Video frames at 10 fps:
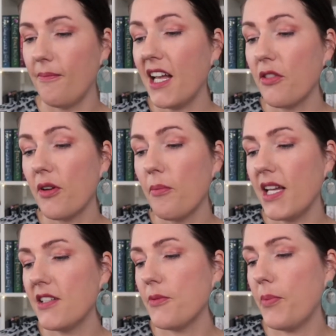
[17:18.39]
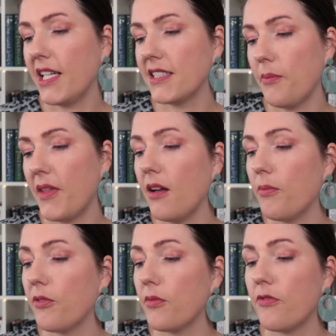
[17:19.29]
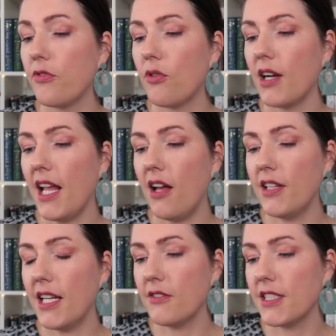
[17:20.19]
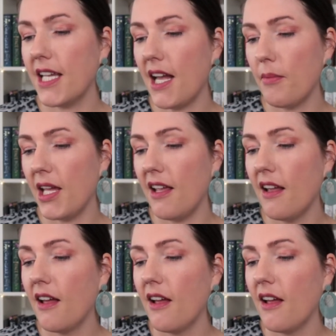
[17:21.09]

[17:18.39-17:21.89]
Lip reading: Catherine bent to pick something up from the floor and held it out to Gabby.